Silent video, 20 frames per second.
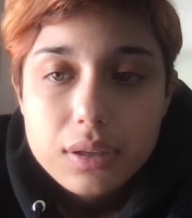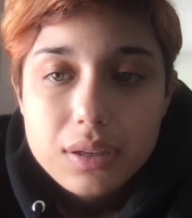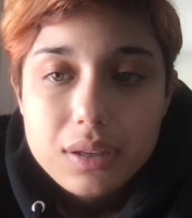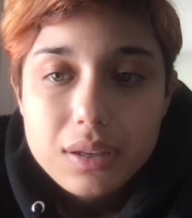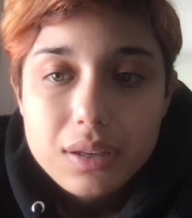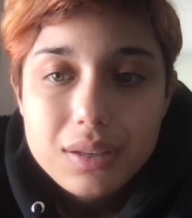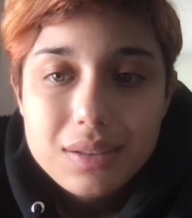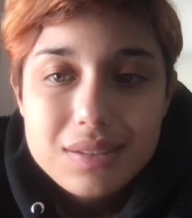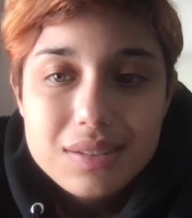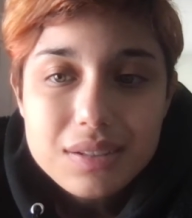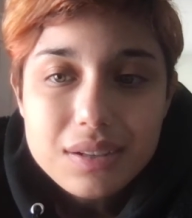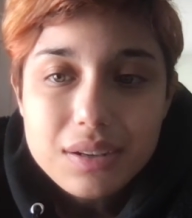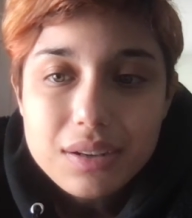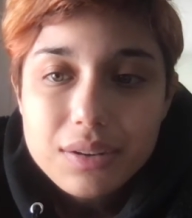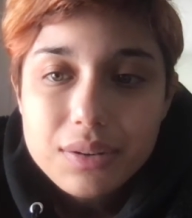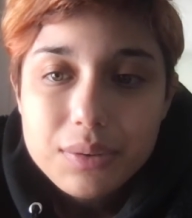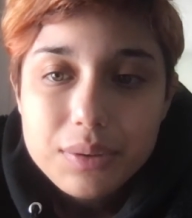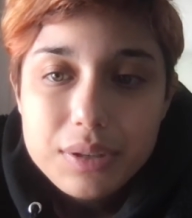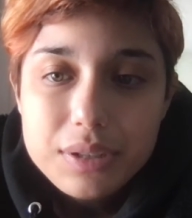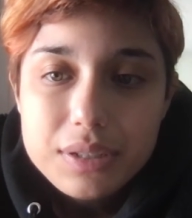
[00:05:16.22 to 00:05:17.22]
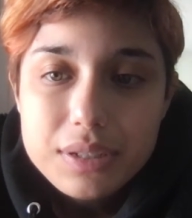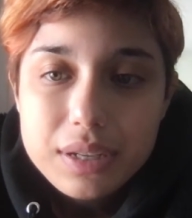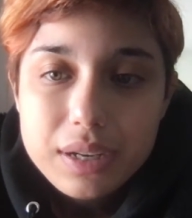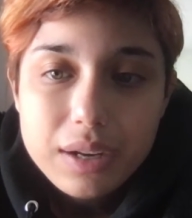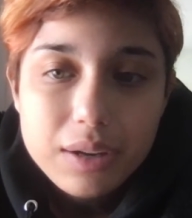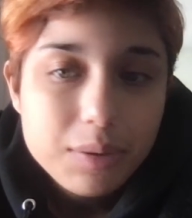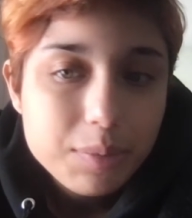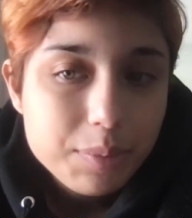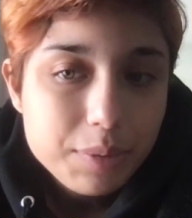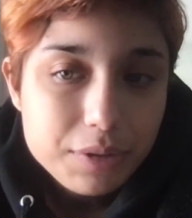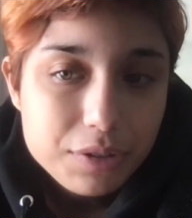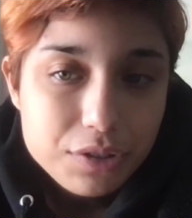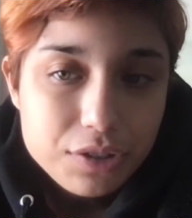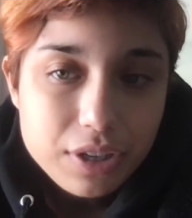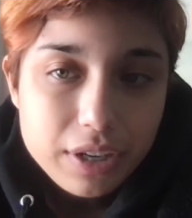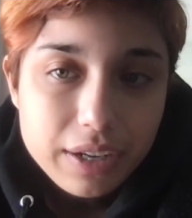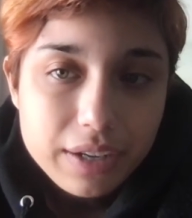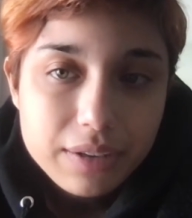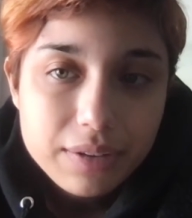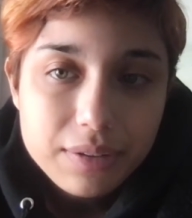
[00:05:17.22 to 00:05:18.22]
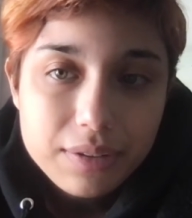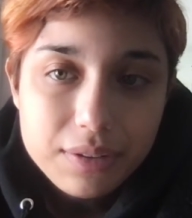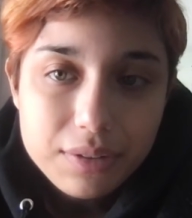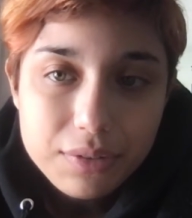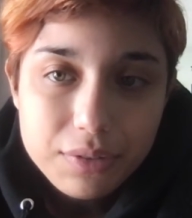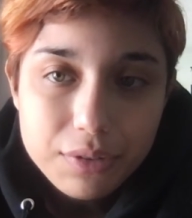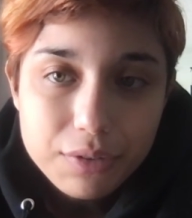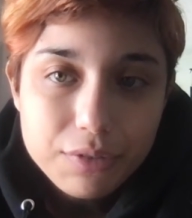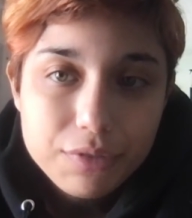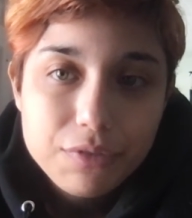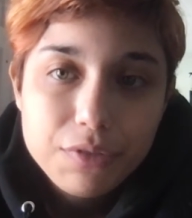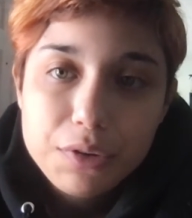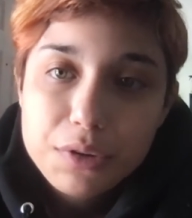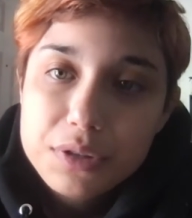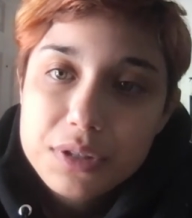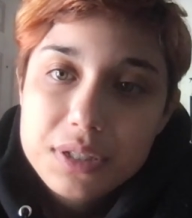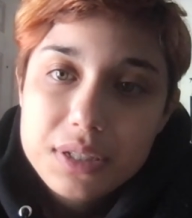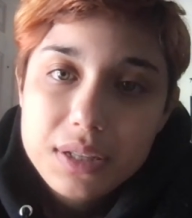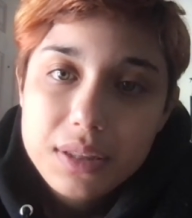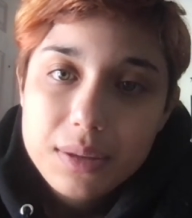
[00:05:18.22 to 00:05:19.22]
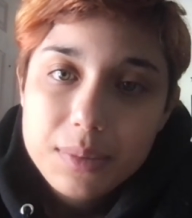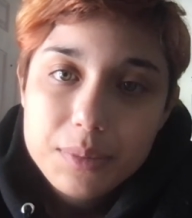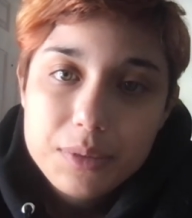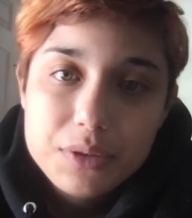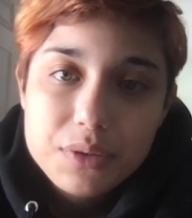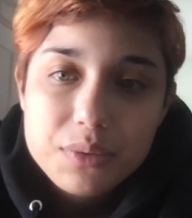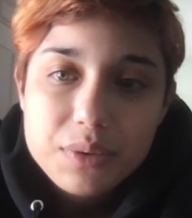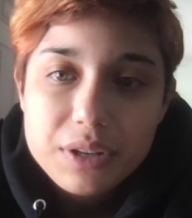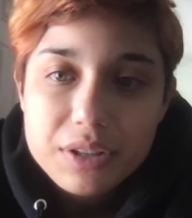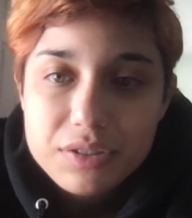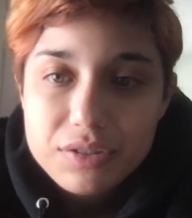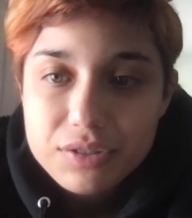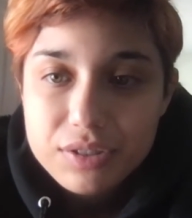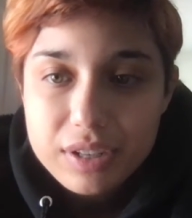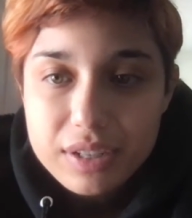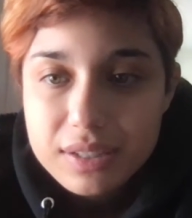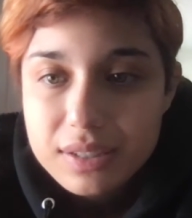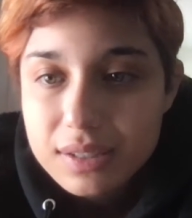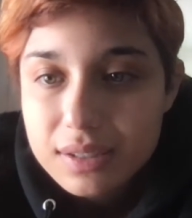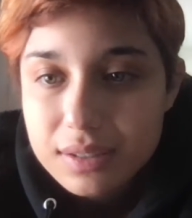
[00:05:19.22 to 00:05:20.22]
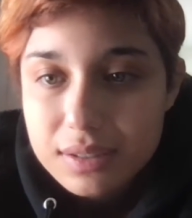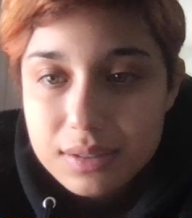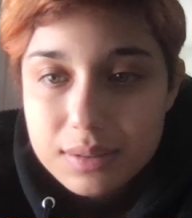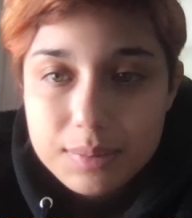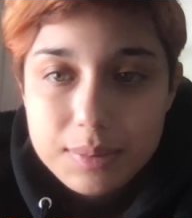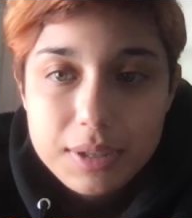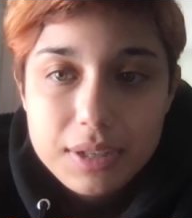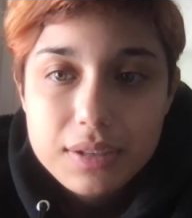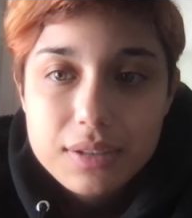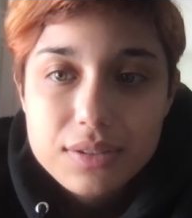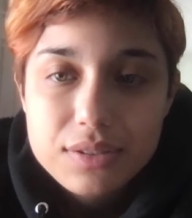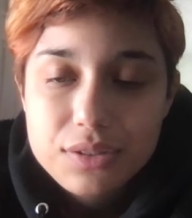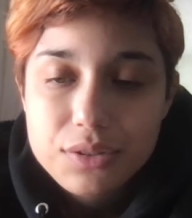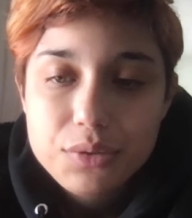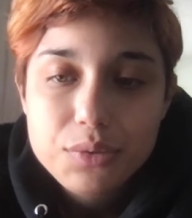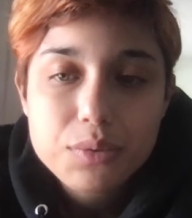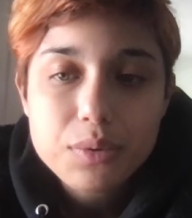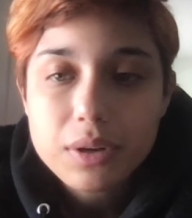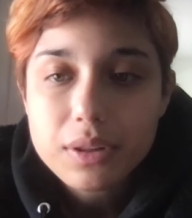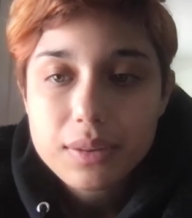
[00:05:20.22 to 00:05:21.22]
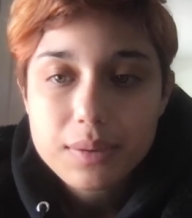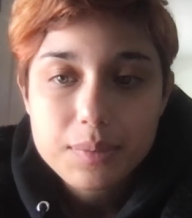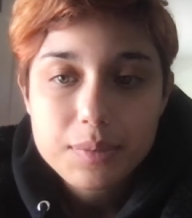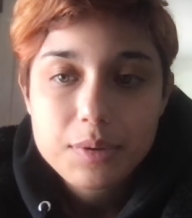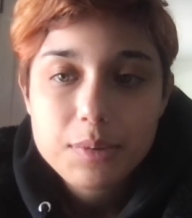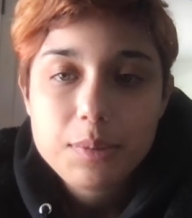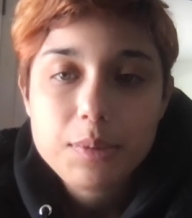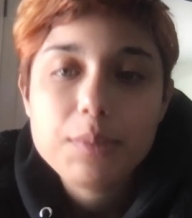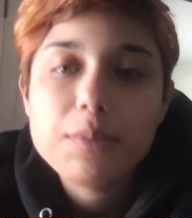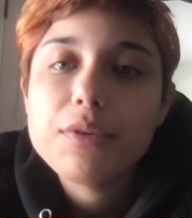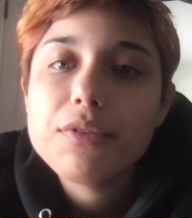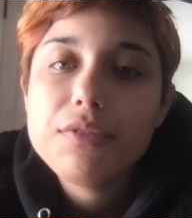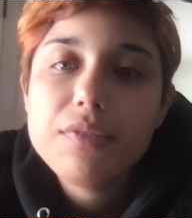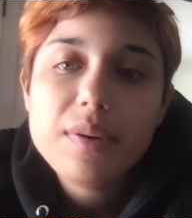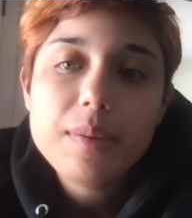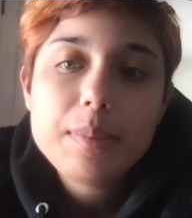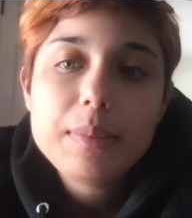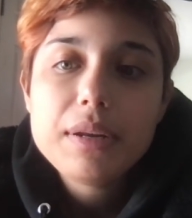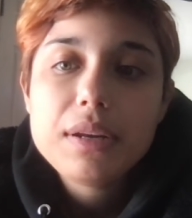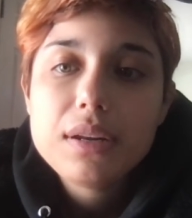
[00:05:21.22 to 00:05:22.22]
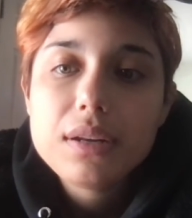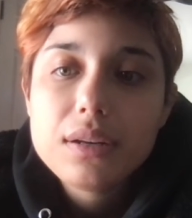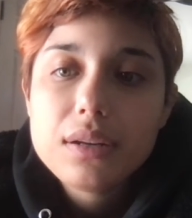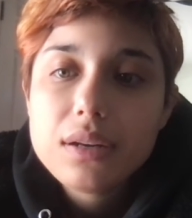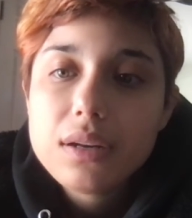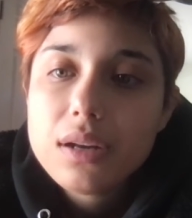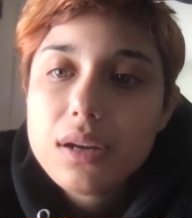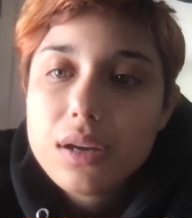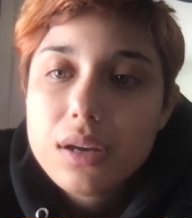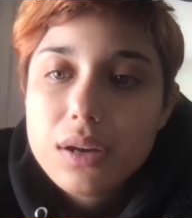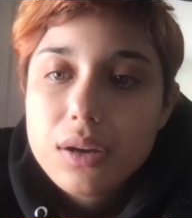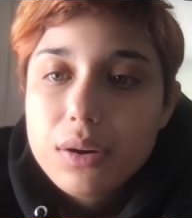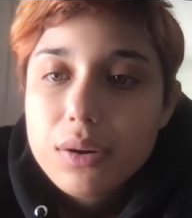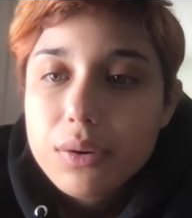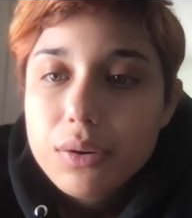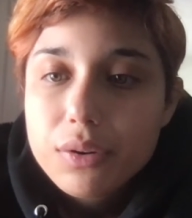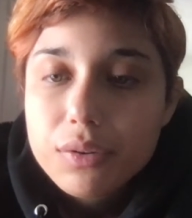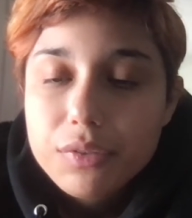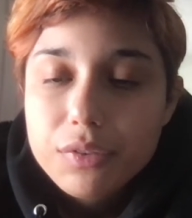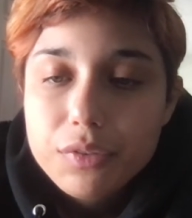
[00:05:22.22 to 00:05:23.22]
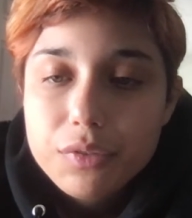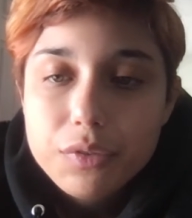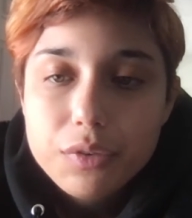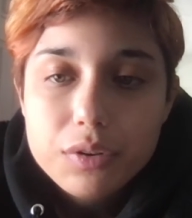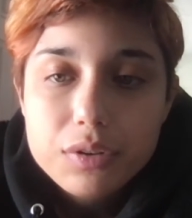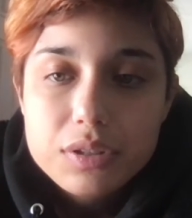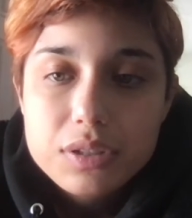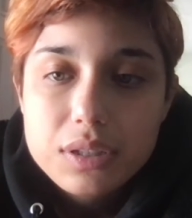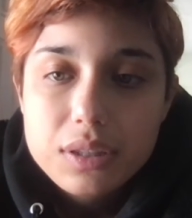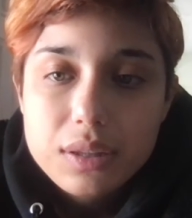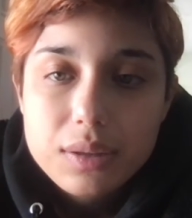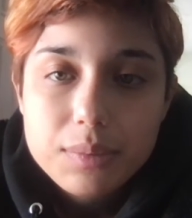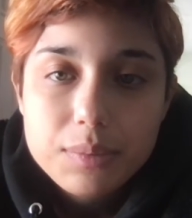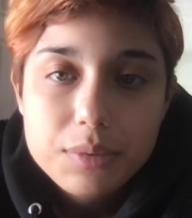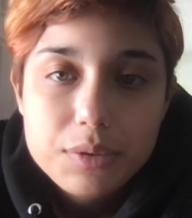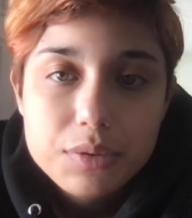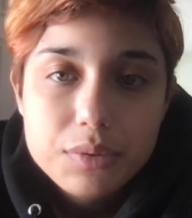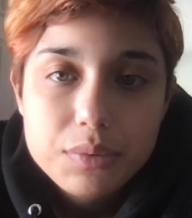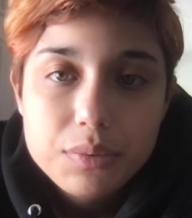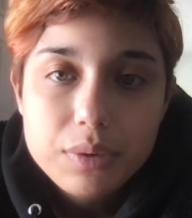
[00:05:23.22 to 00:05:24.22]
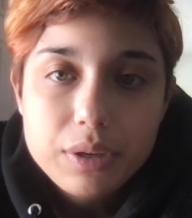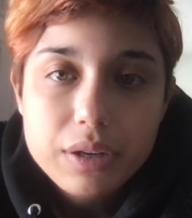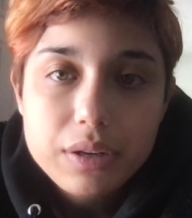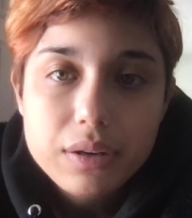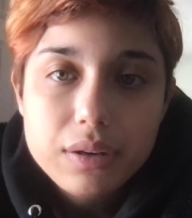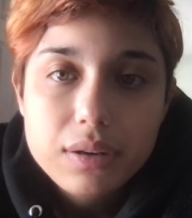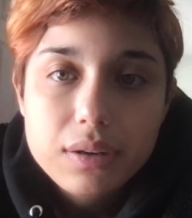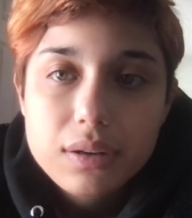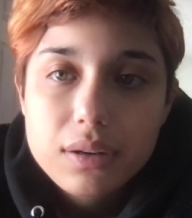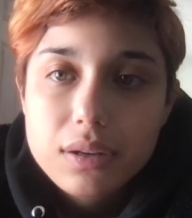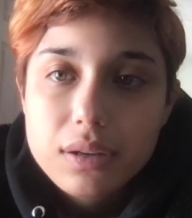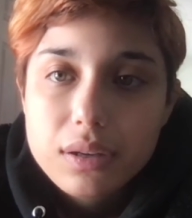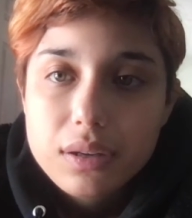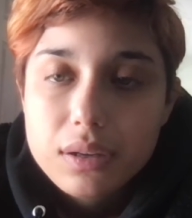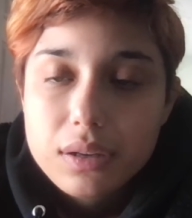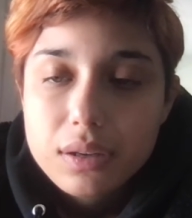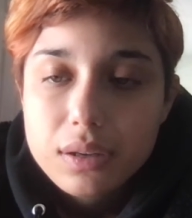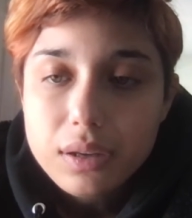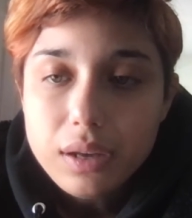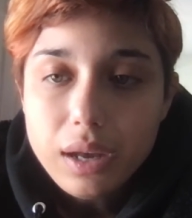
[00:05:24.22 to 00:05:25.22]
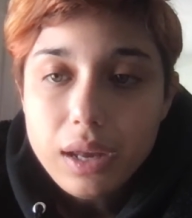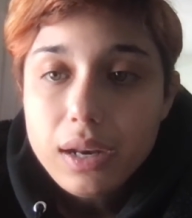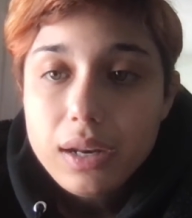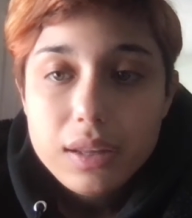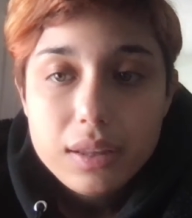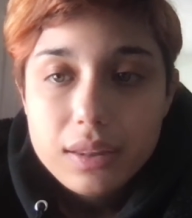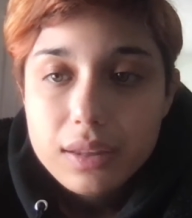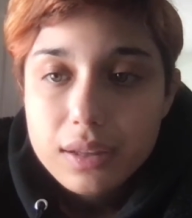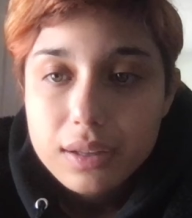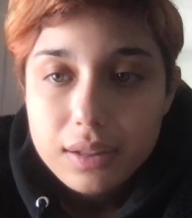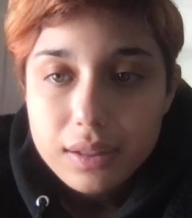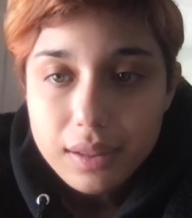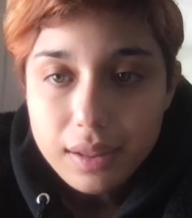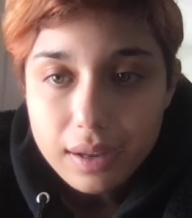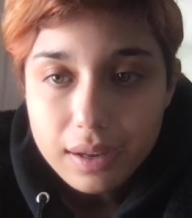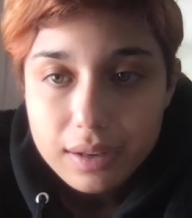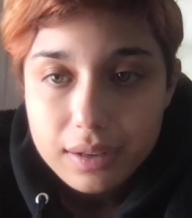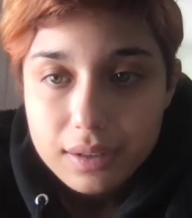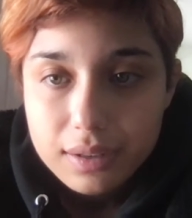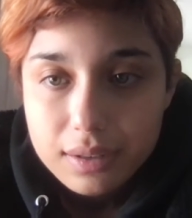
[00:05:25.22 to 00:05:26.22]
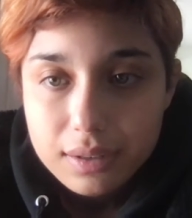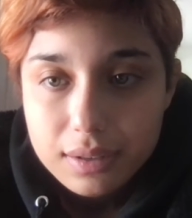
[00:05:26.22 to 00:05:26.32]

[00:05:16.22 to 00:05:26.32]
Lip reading: it's not going to help your child if you're forcing them to wear dresses because you want them to be more feminine, or if you're forcing them to wear anything that